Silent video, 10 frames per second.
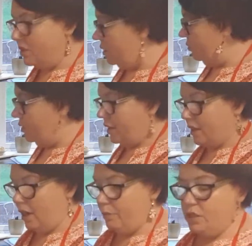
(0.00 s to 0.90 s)
Now the red
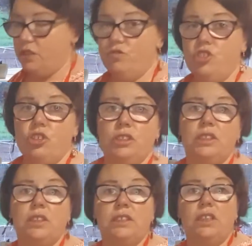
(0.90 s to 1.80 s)
cabbage, I've
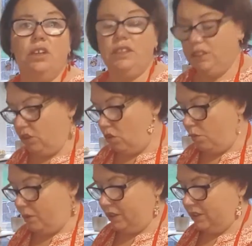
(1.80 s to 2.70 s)
just sliced it
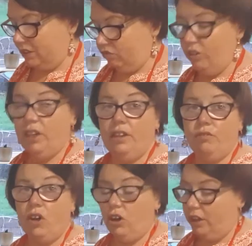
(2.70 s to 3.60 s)
up as really
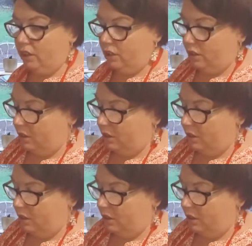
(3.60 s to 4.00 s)
fine.